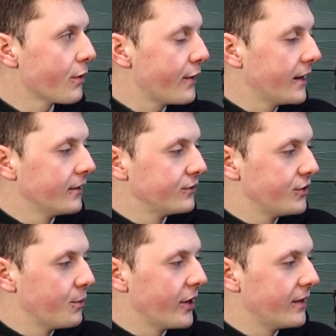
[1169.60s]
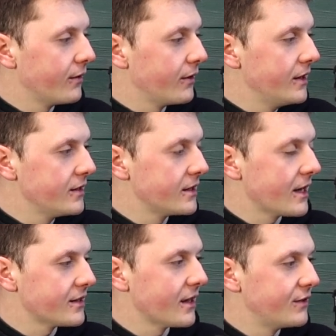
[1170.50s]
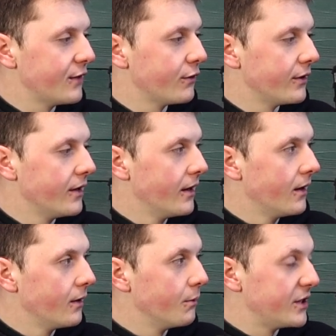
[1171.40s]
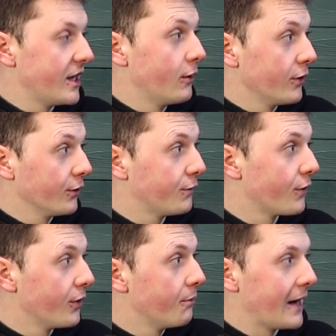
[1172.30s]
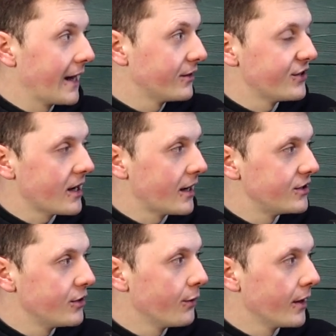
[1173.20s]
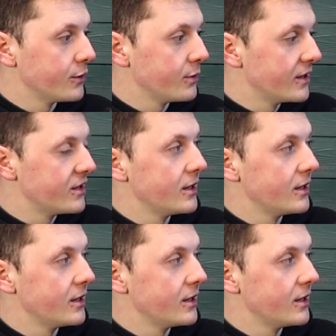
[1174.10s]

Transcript: one thing to put in. These guitars have different materials front and back and sides, don't they, as we can